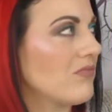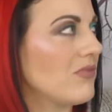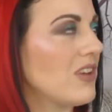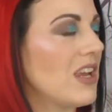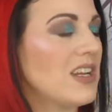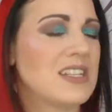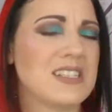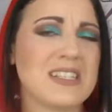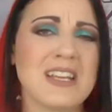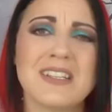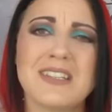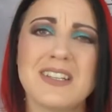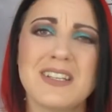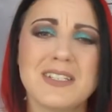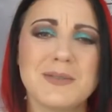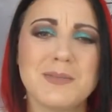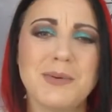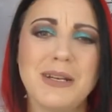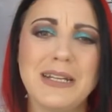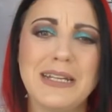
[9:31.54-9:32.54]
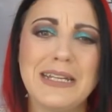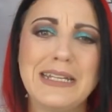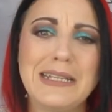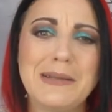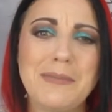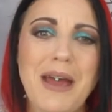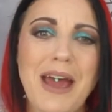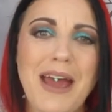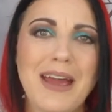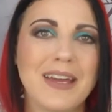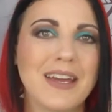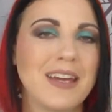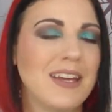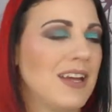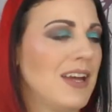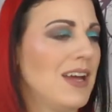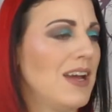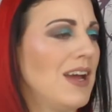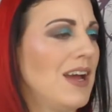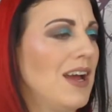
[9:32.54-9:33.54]
And it sounds like it's pulling in the back.
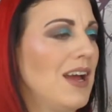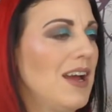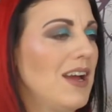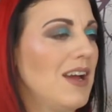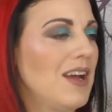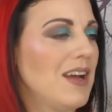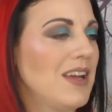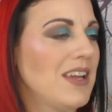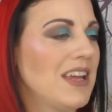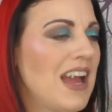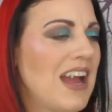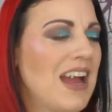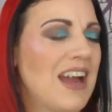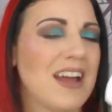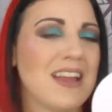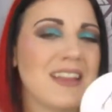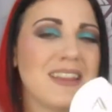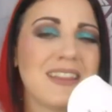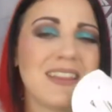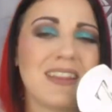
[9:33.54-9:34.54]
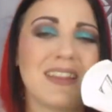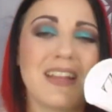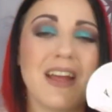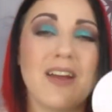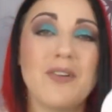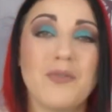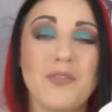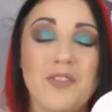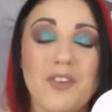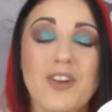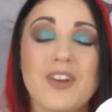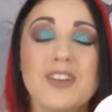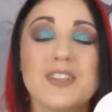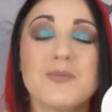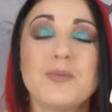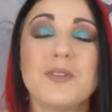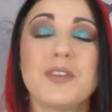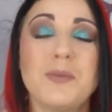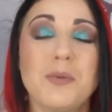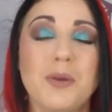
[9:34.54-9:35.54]
Yeah. At
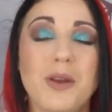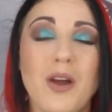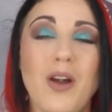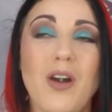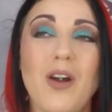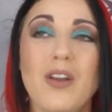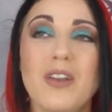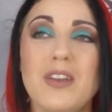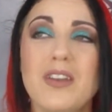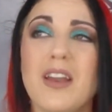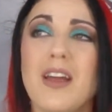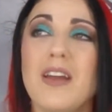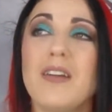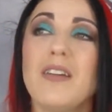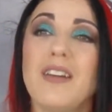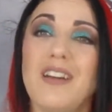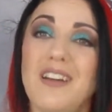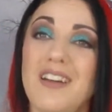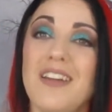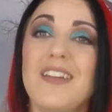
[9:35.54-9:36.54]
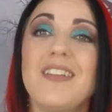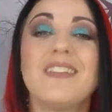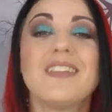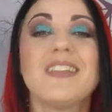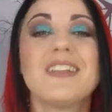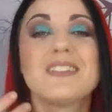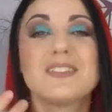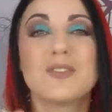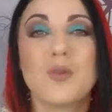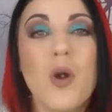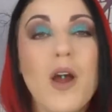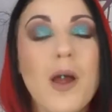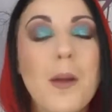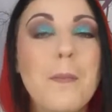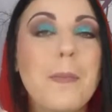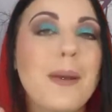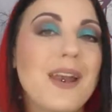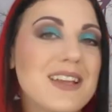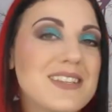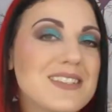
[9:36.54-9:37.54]
first when you put it on you're like, ah, oh, that's quite a
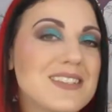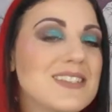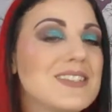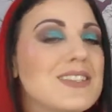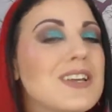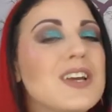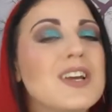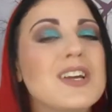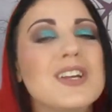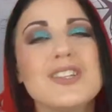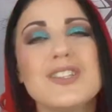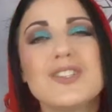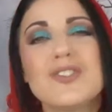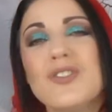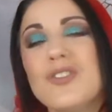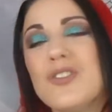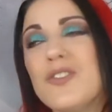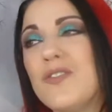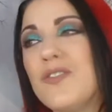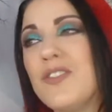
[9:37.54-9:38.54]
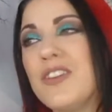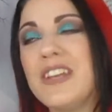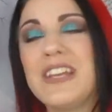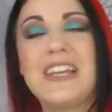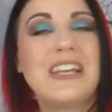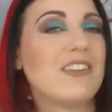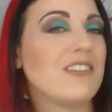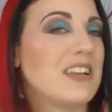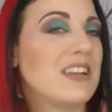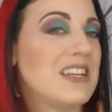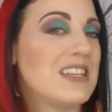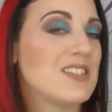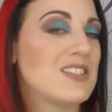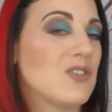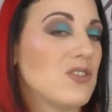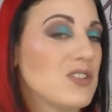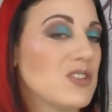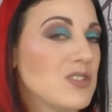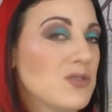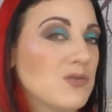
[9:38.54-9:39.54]
pleasant sort of vanilla-y
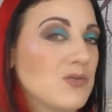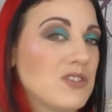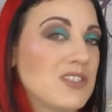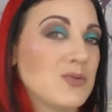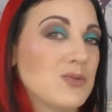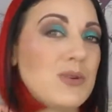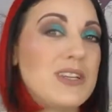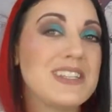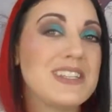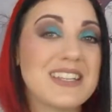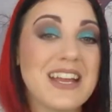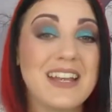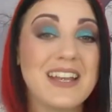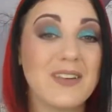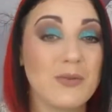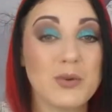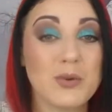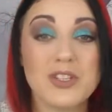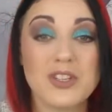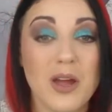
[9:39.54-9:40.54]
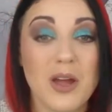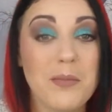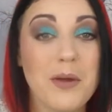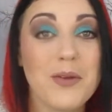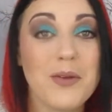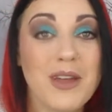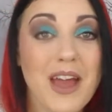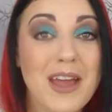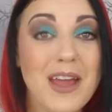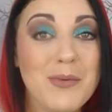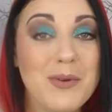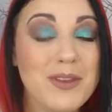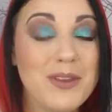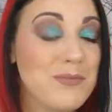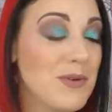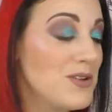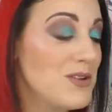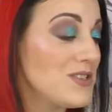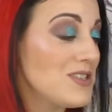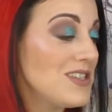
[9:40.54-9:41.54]
sort of sweet scent, which I'm okay with
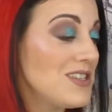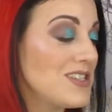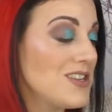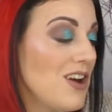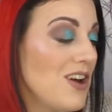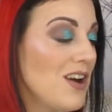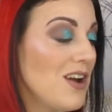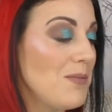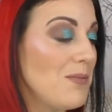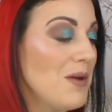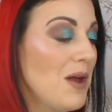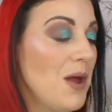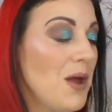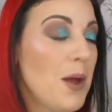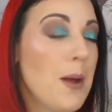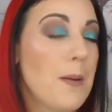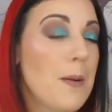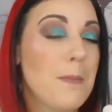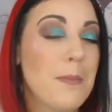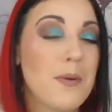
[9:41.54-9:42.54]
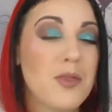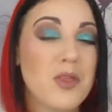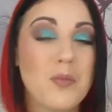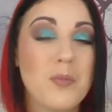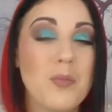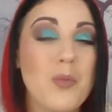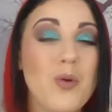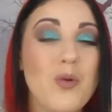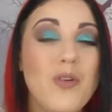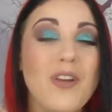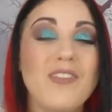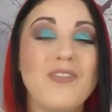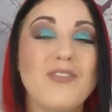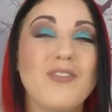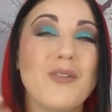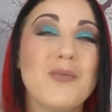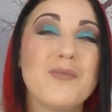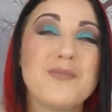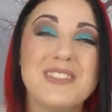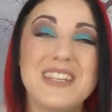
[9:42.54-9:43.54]
most of the time, but the more I
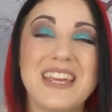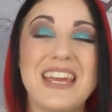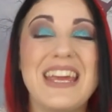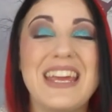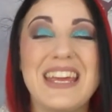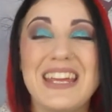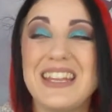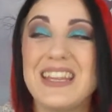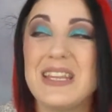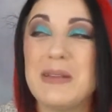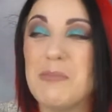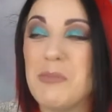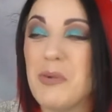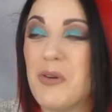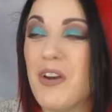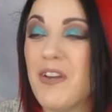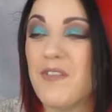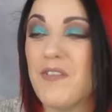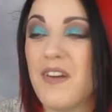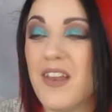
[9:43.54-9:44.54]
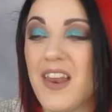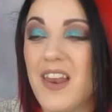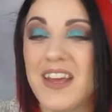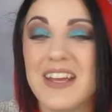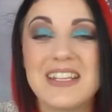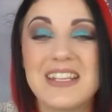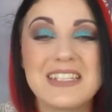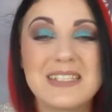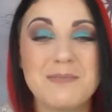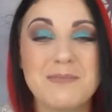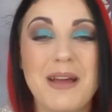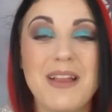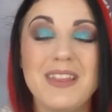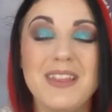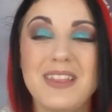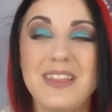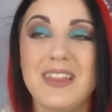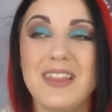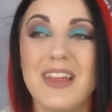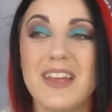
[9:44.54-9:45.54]
rubbed it in, the more I felt like it smelt
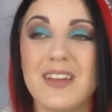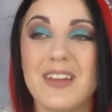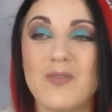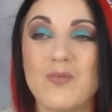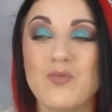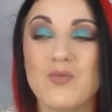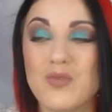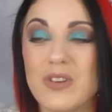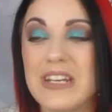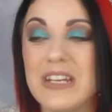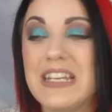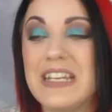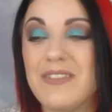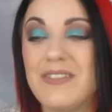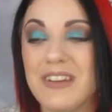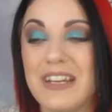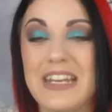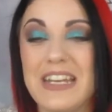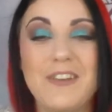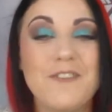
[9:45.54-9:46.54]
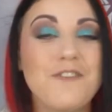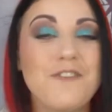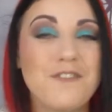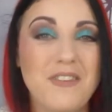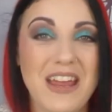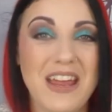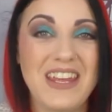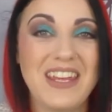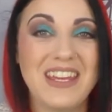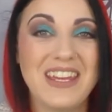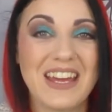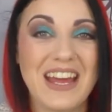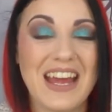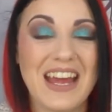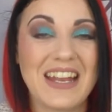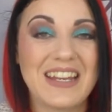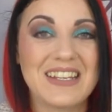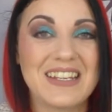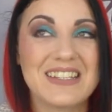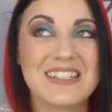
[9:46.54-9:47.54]
like really, really fake
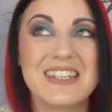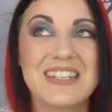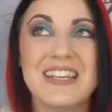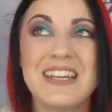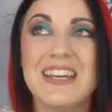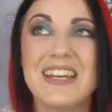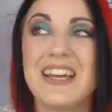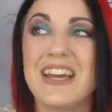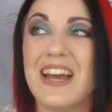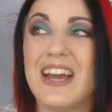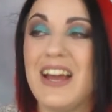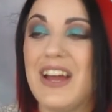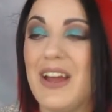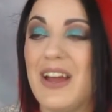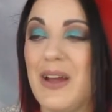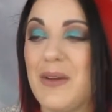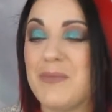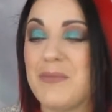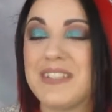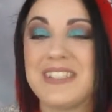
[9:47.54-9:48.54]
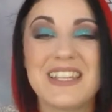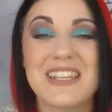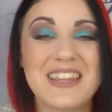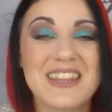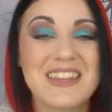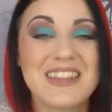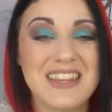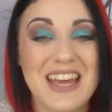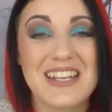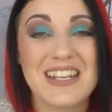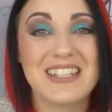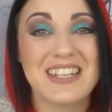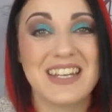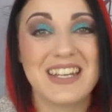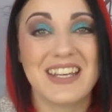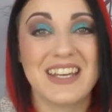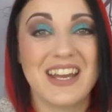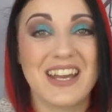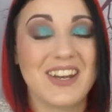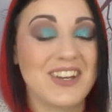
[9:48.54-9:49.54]
and
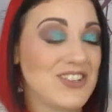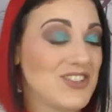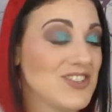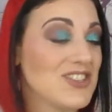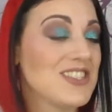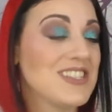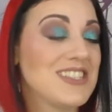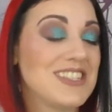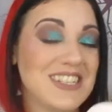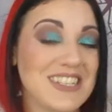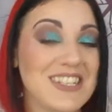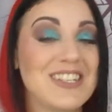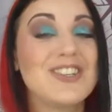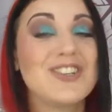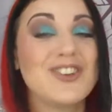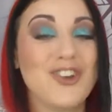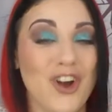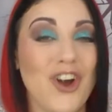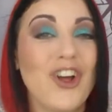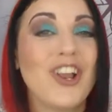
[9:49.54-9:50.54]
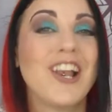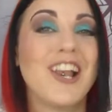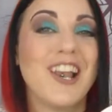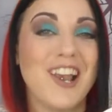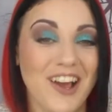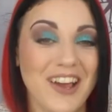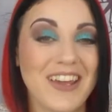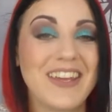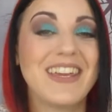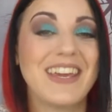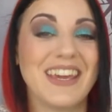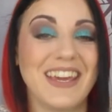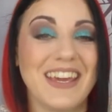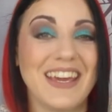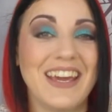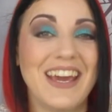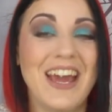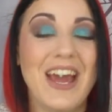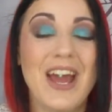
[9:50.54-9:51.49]
synthetic, and I just did not like it.